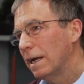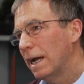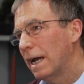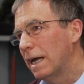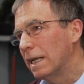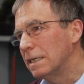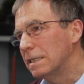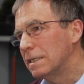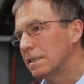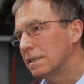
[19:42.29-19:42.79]

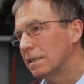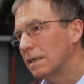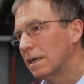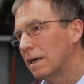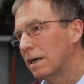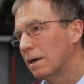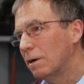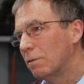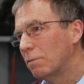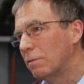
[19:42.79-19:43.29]
And
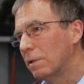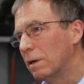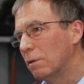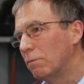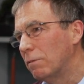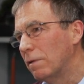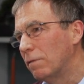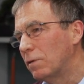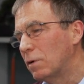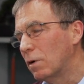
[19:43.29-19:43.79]
uh, we,
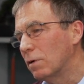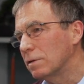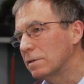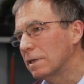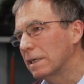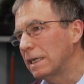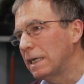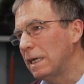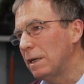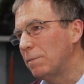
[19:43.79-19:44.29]
we've got
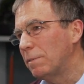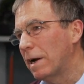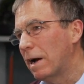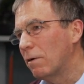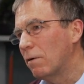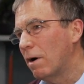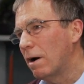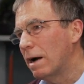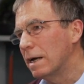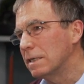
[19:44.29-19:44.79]
to keep
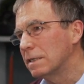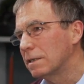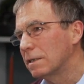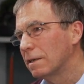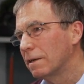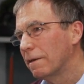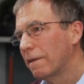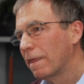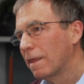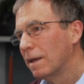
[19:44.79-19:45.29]
our eyes
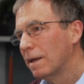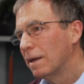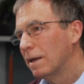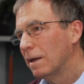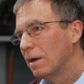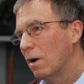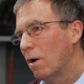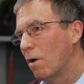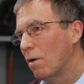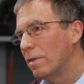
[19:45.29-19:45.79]

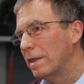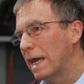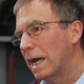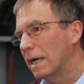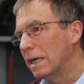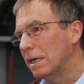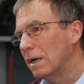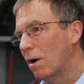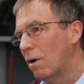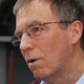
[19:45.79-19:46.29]
on
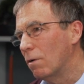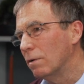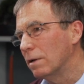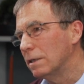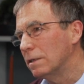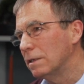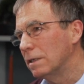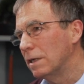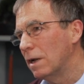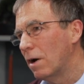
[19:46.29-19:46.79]
that goal
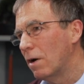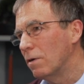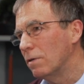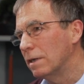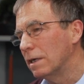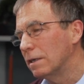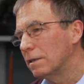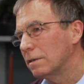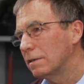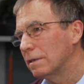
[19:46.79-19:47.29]
and to know
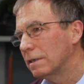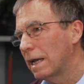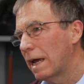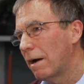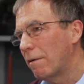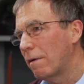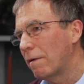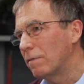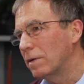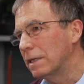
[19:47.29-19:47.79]
that
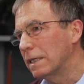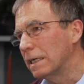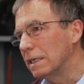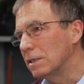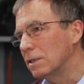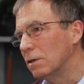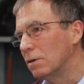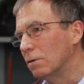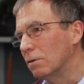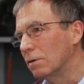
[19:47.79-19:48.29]
however
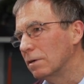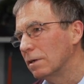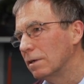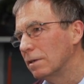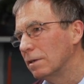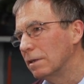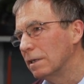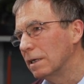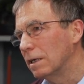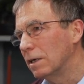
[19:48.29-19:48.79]
things look,
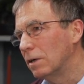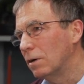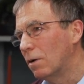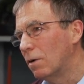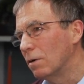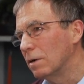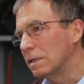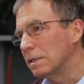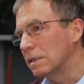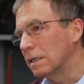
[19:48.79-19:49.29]
that
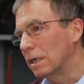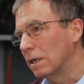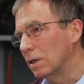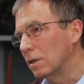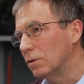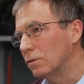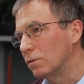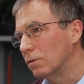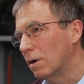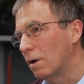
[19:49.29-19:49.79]
God is in
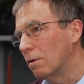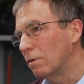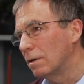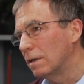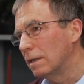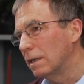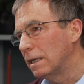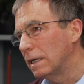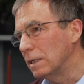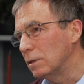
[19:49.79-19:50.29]
control
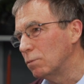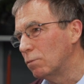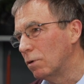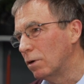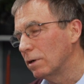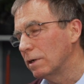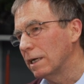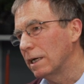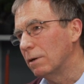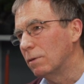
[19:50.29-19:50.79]
and that He's
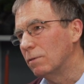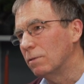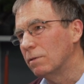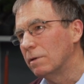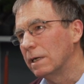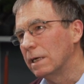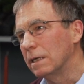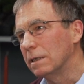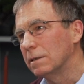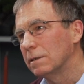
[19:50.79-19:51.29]
working all
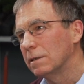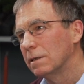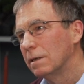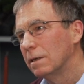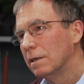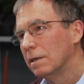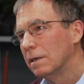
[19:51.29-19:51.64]
things